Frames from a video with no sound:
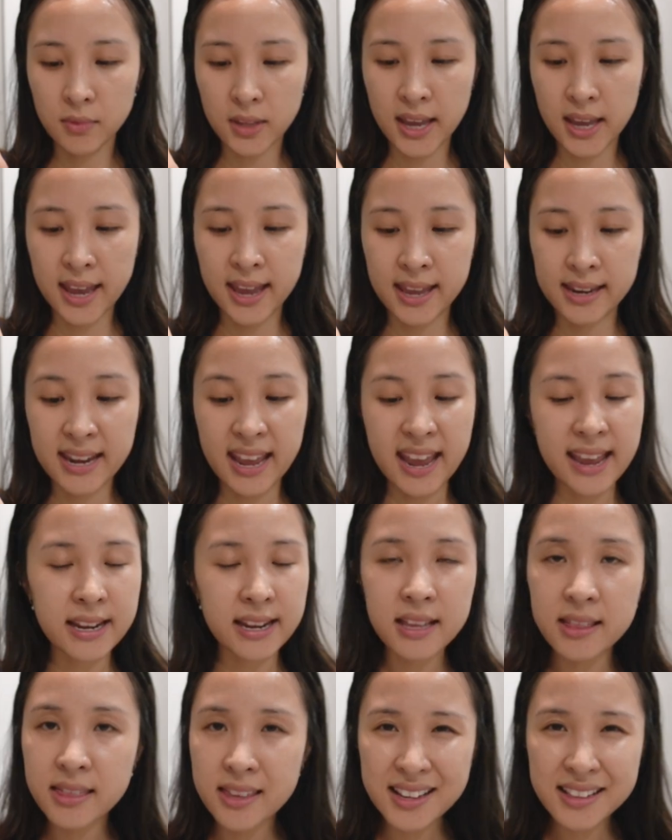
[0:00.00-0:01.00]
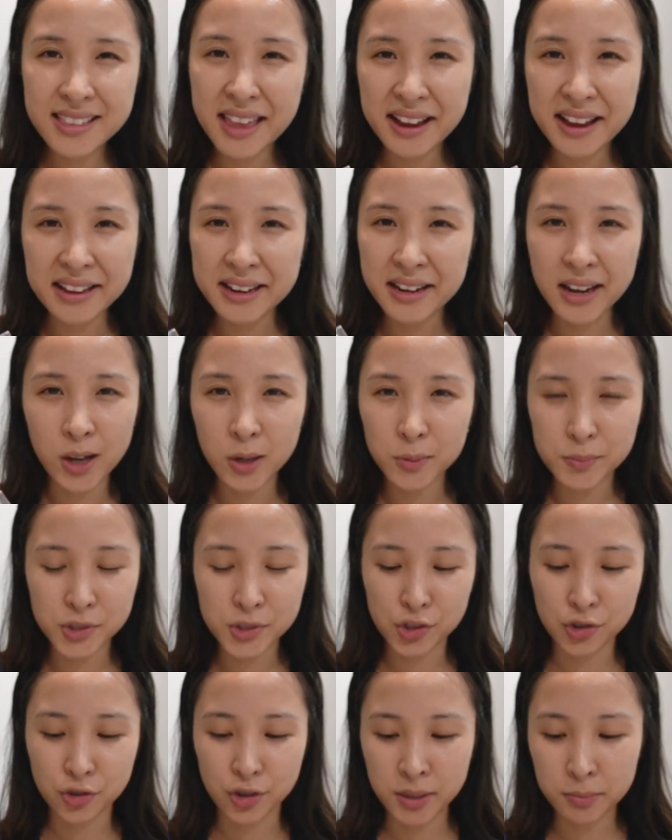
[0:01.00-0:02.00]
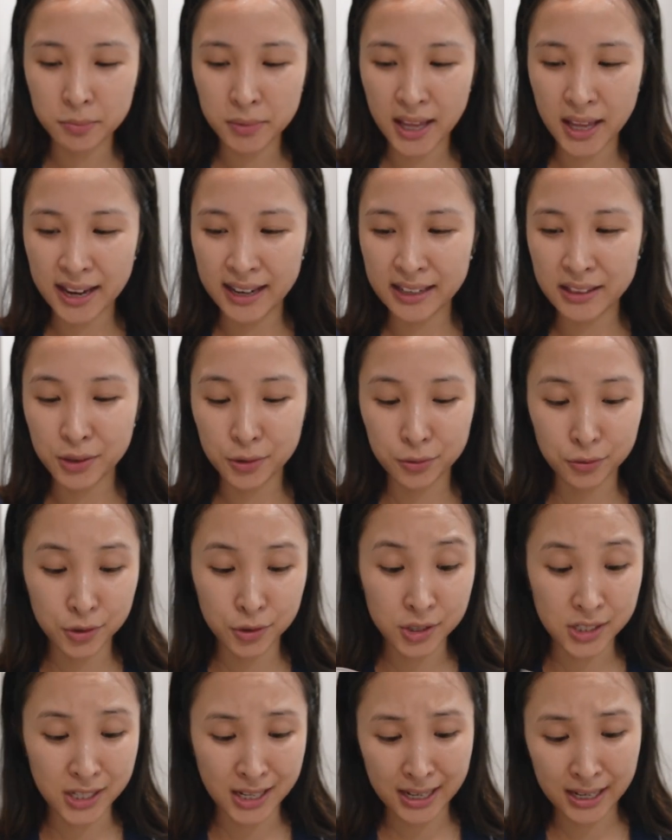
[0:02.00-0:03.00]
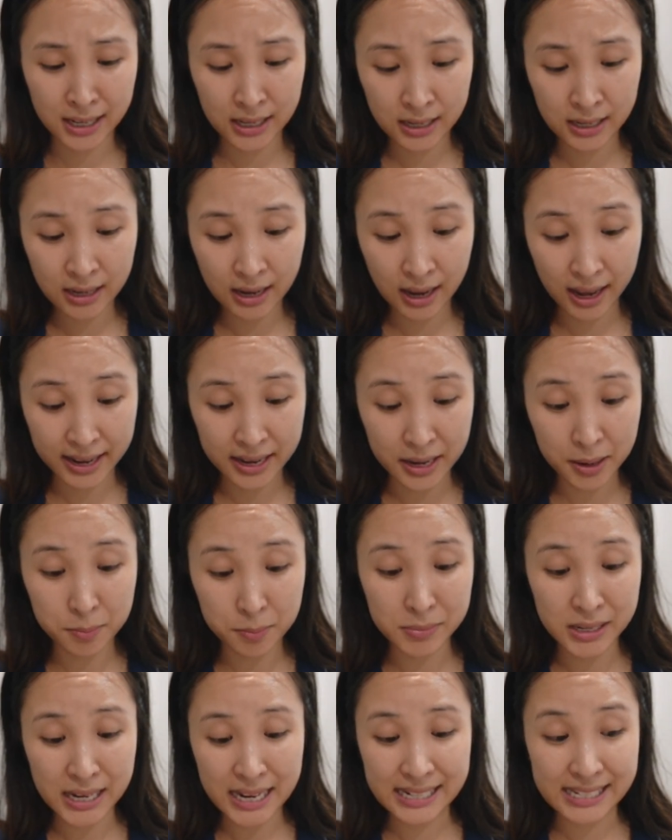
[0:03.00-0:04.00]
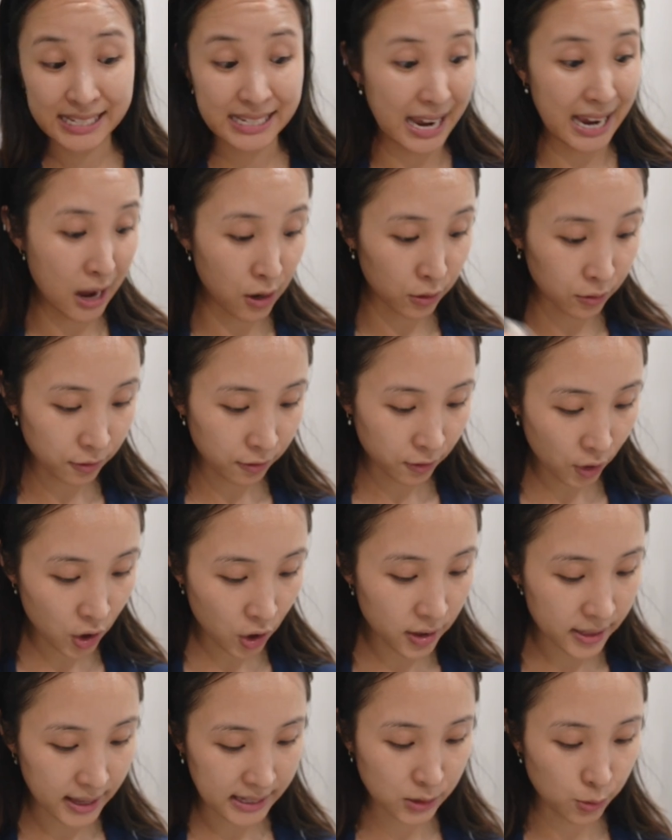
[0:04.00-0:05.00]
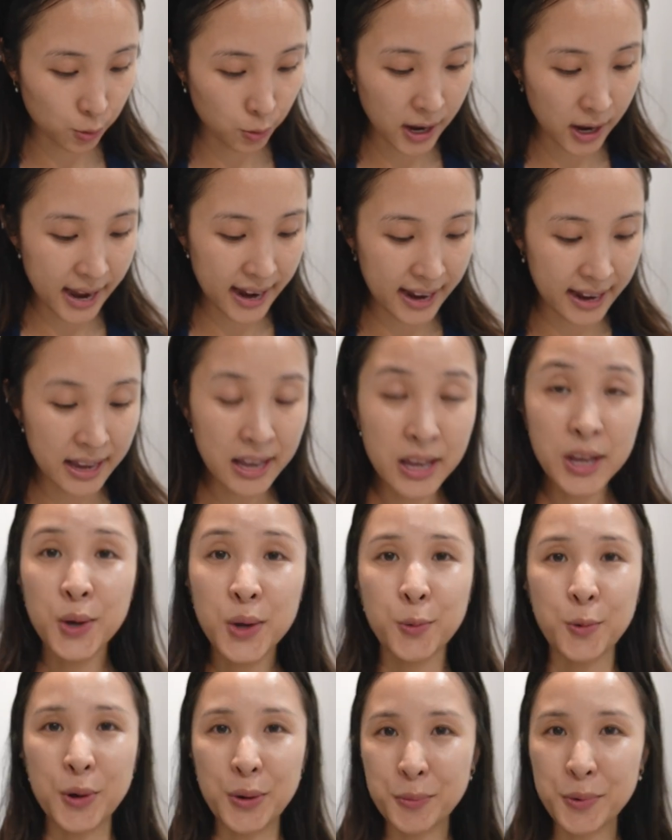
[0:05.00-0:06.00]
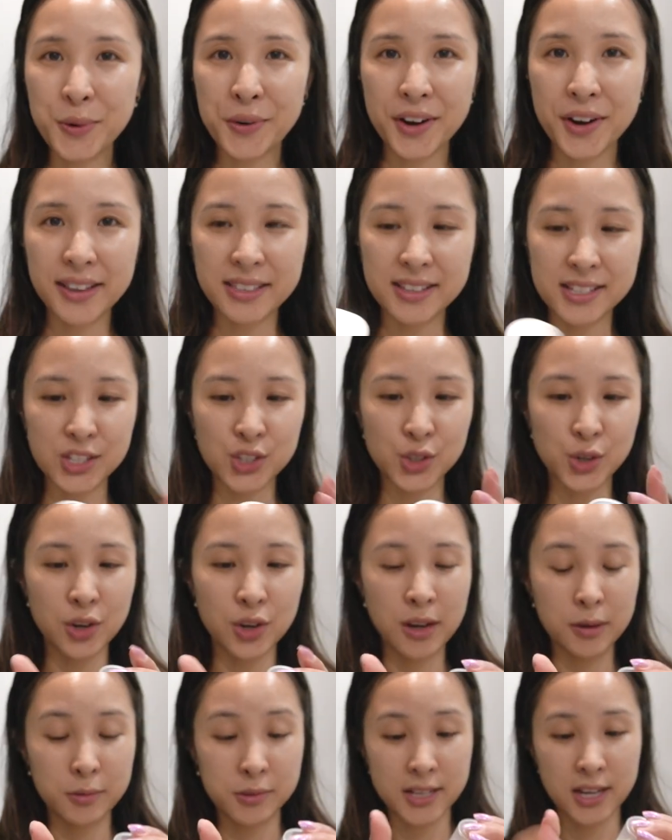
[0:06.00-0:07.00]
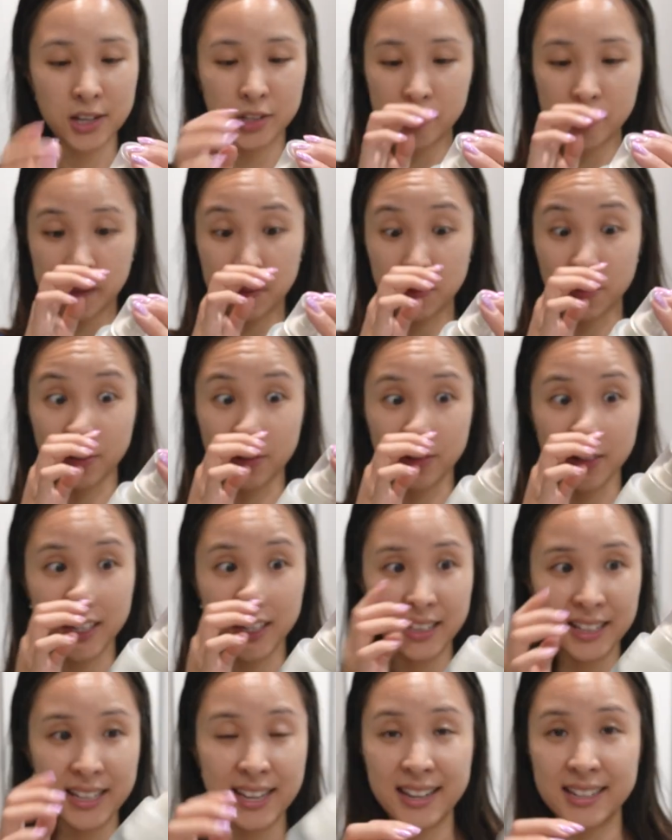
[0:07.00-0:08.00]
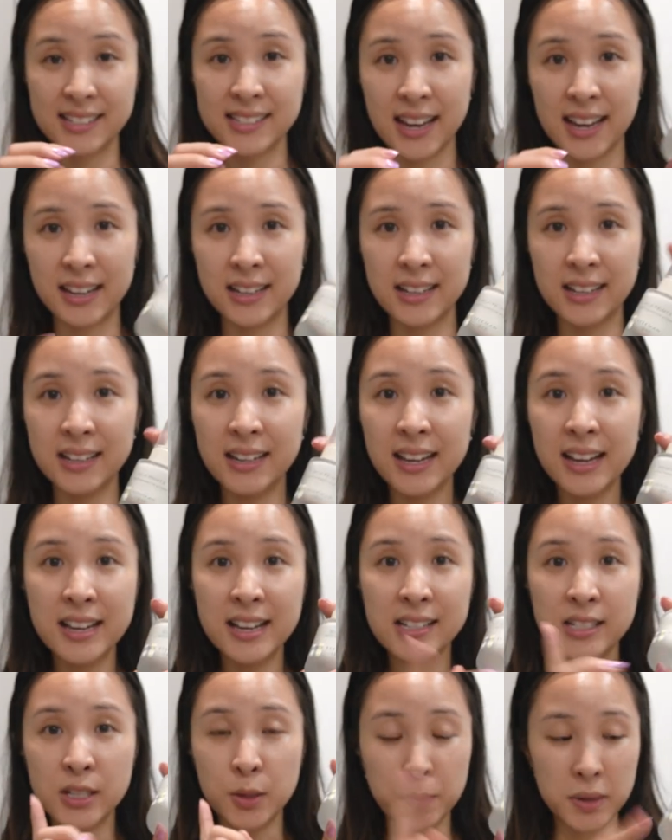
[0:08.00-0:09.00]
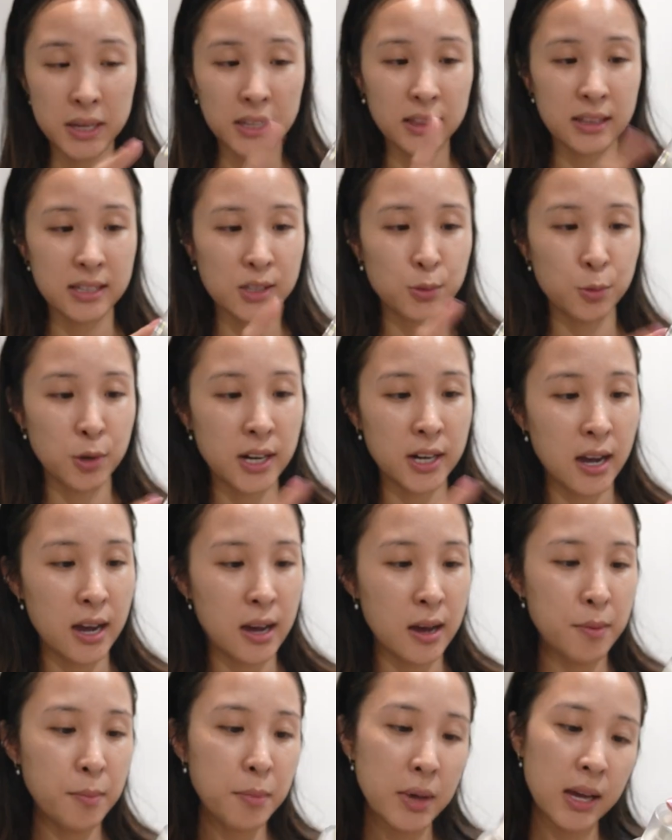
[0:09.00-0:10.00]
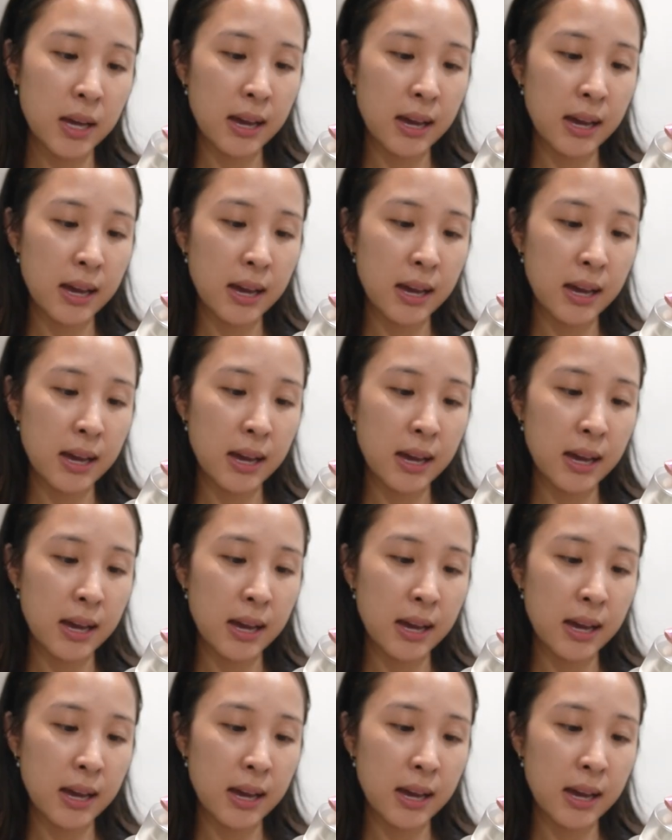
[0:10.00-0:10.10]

And anything that can help streamline the routine, I am down for. That's why when we were at the store, I was actually really excited to pick this one up.